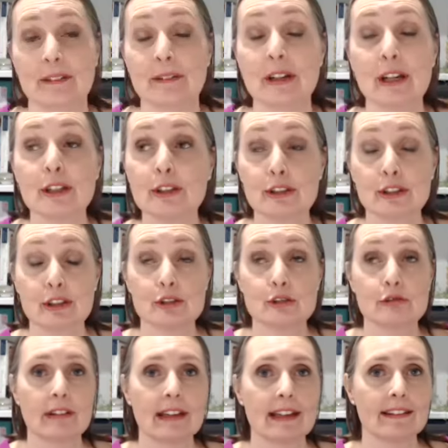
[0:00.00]
I used to
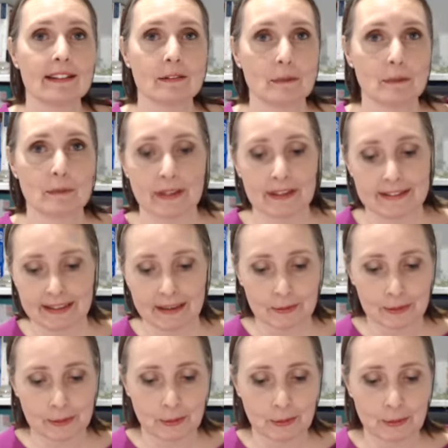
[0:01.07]
dread my
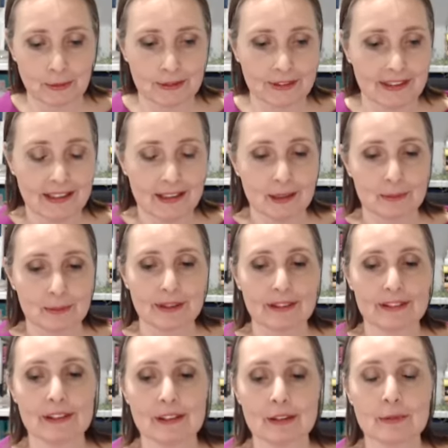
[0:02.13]
sales calls
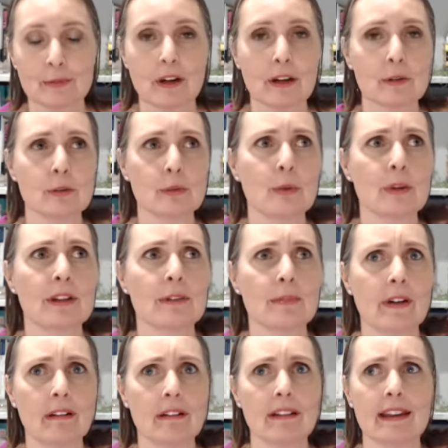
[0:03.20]
because I always
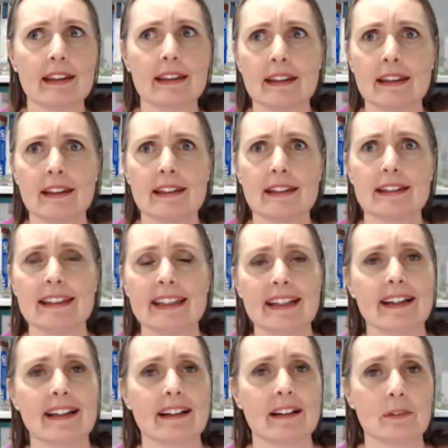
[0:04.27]
felt like,
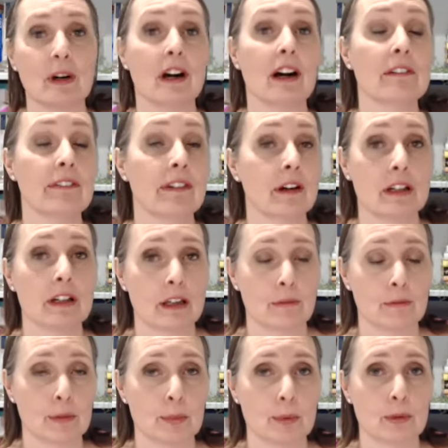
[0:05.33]
yeah, well, I felt
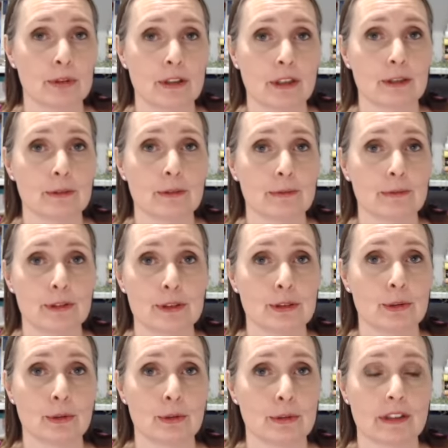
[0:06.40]
uncomfortable. So for
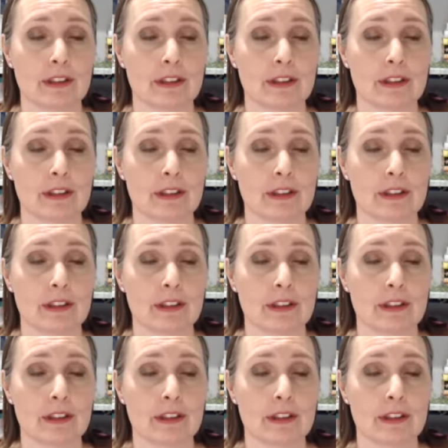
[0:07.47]
sure,